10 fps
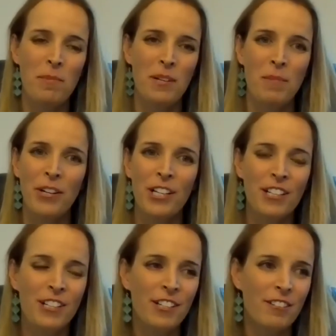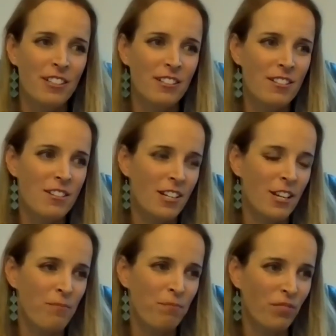and America, and
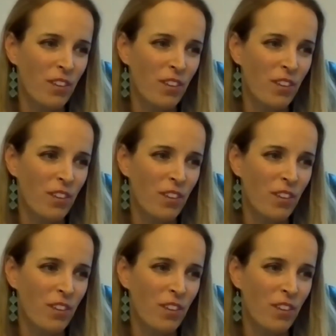um,